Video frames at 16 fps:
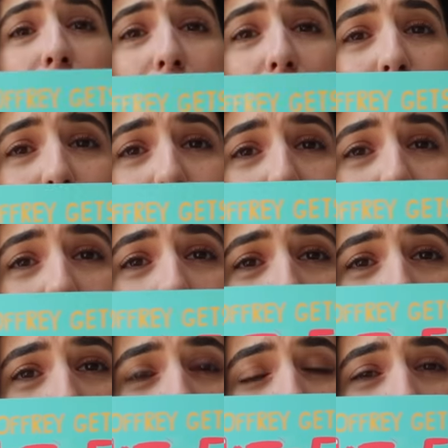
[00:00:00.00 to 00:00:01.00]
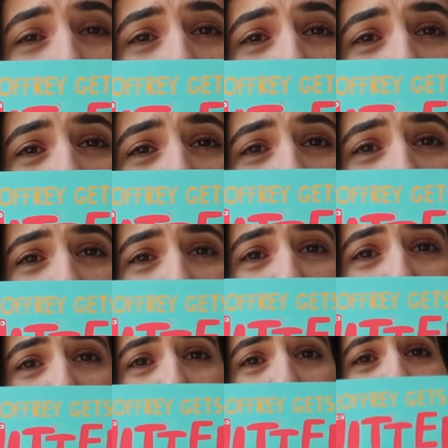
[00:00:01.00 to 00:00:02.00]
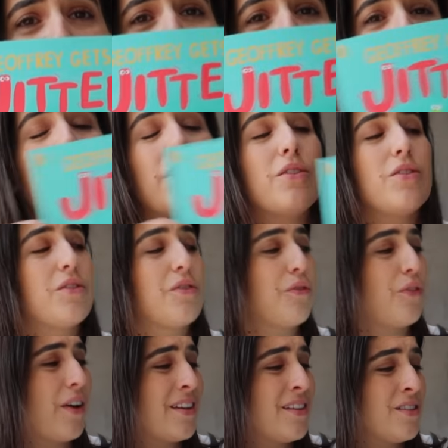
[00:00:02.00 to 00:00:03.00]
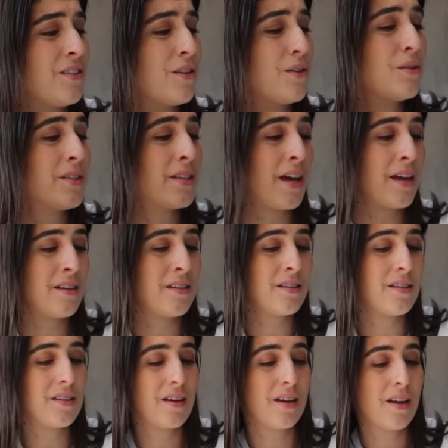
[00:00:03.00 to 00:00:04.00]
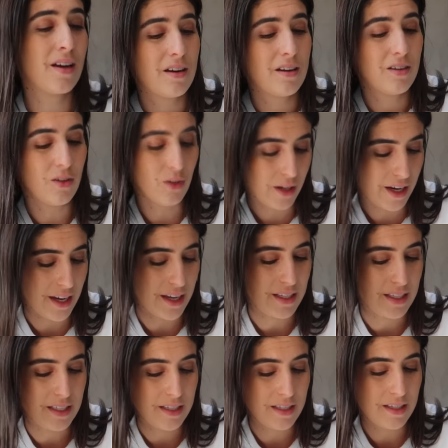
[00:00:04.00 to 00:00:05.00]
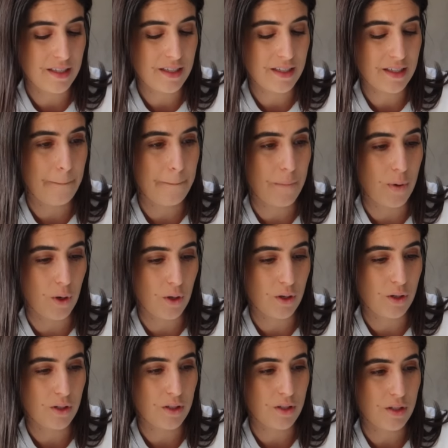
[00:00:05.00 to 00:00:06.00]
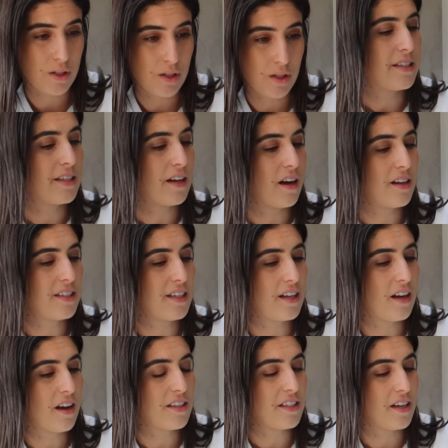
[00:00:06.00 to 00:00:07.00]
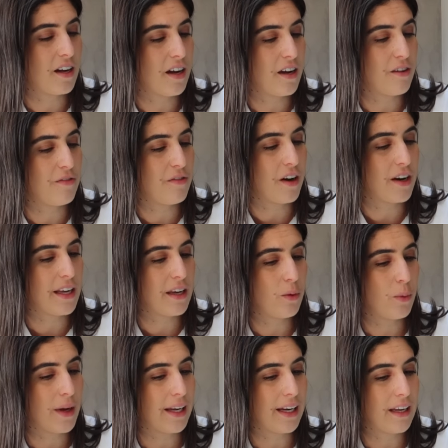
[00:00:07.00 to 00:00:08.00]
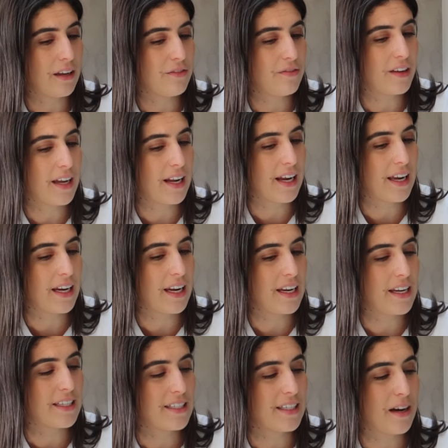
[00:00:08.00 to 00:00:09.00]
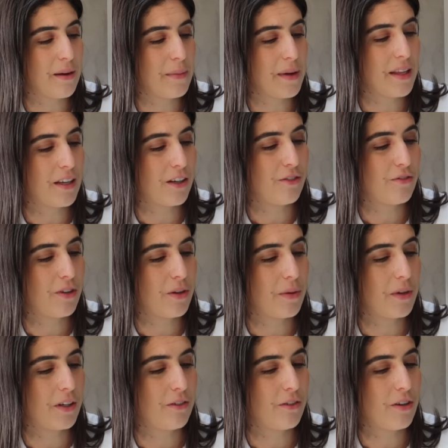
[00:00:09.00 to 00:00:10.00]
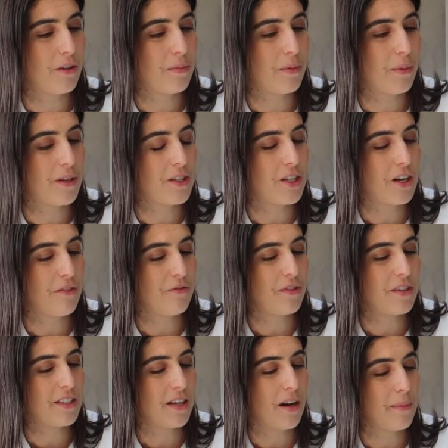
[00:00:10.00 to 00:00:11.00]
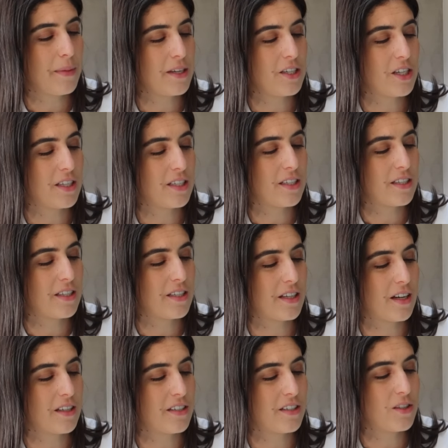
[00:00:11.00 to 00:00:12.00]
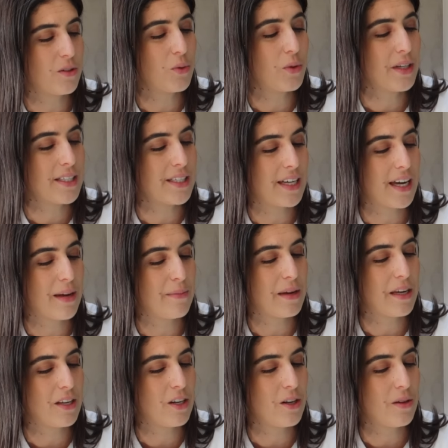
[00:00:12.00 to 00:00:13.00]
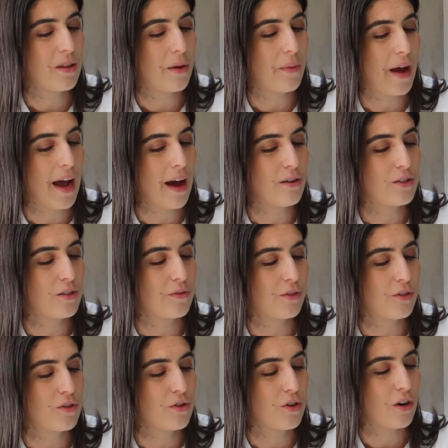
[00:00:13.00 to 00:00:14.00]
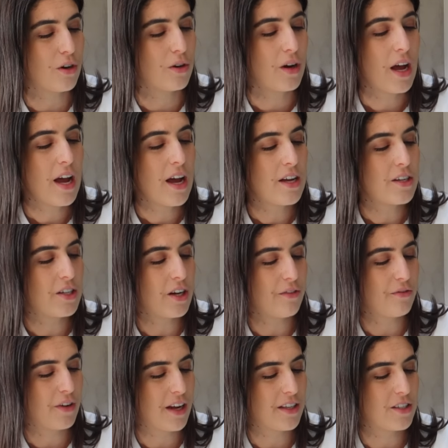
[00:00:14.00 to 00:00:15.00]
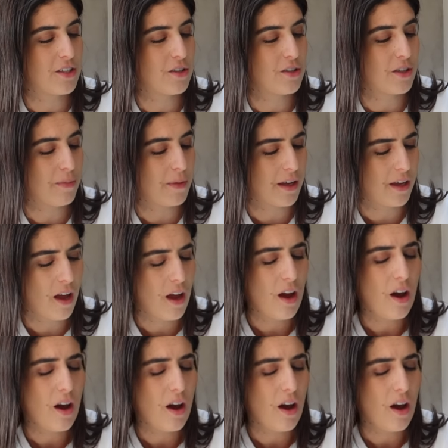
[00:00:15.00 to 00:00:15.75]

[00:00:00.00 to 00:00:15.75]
Oh my goodness, that is so cute. Friends who send your kids books. Started last night, a funny, wiggly feeling in his tummy that grew and grew, but when Jeffrey's tummy jitters started talking to him, he knew they were out of control. Jeffrey had to do something.